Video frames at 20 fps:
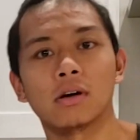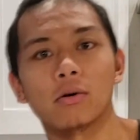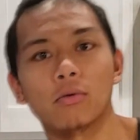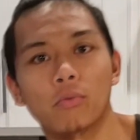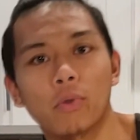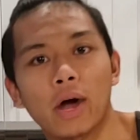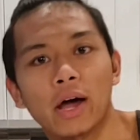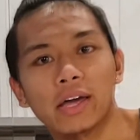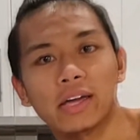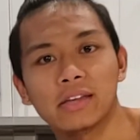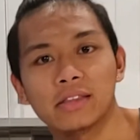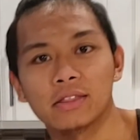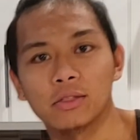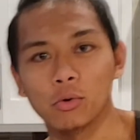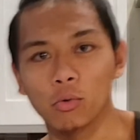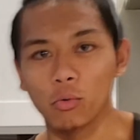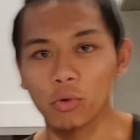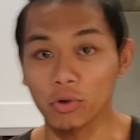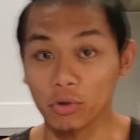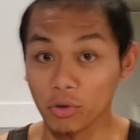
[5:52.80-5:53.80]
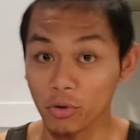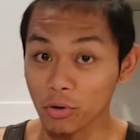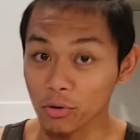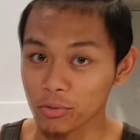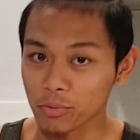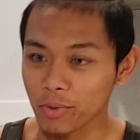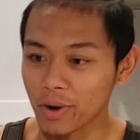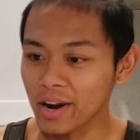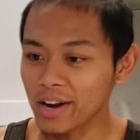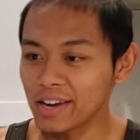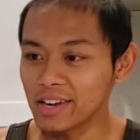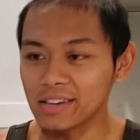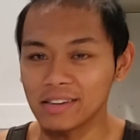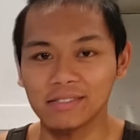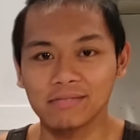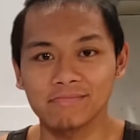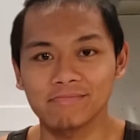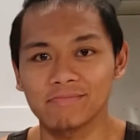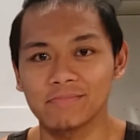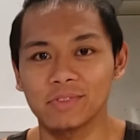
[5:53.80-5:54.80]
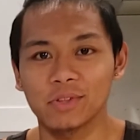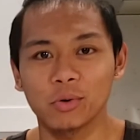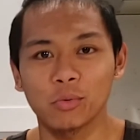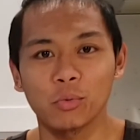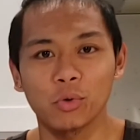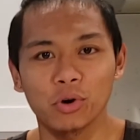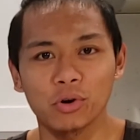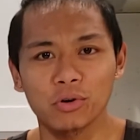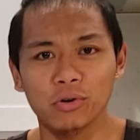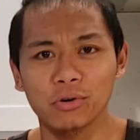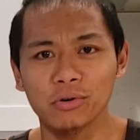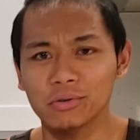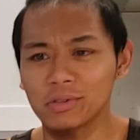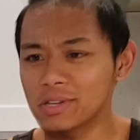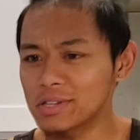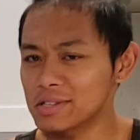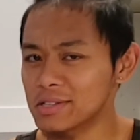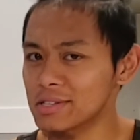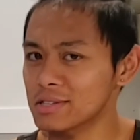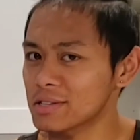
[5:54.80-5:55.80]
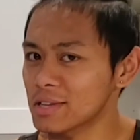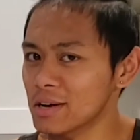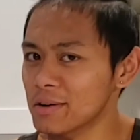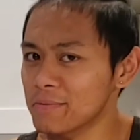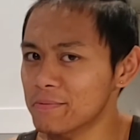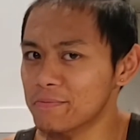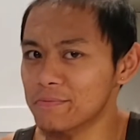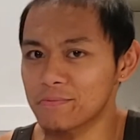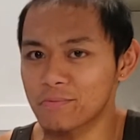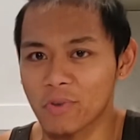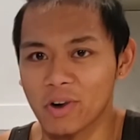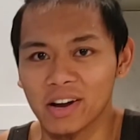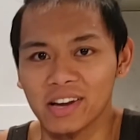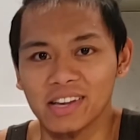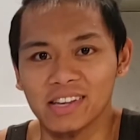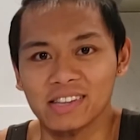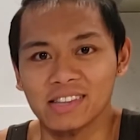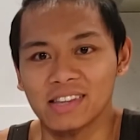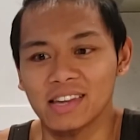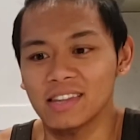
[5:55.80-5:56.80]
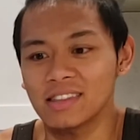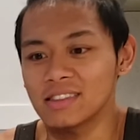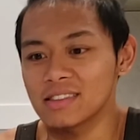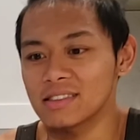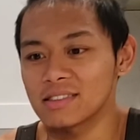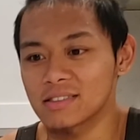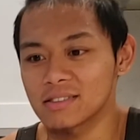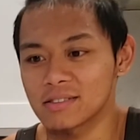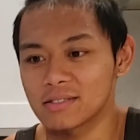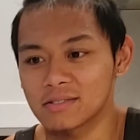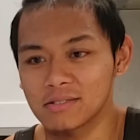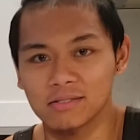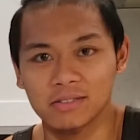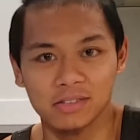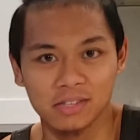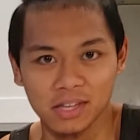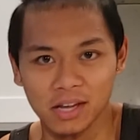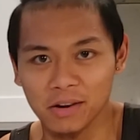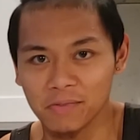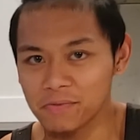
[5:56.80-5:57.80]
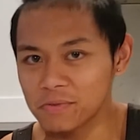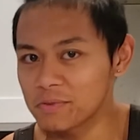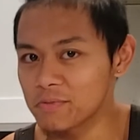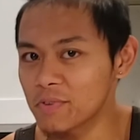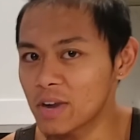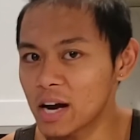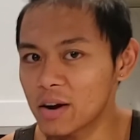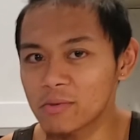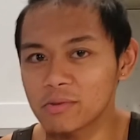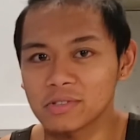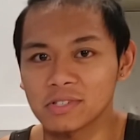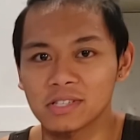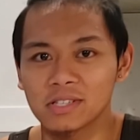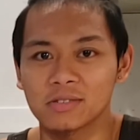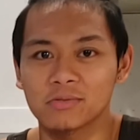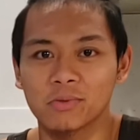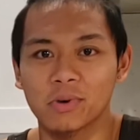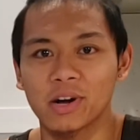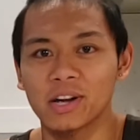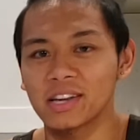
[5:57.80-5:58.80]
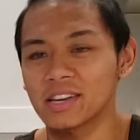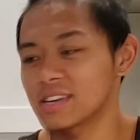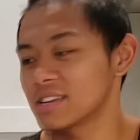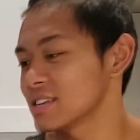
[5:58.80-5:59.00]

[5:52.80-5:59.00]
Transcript: right, the world, right? The world and stuff, right? And stuff and viruses, right?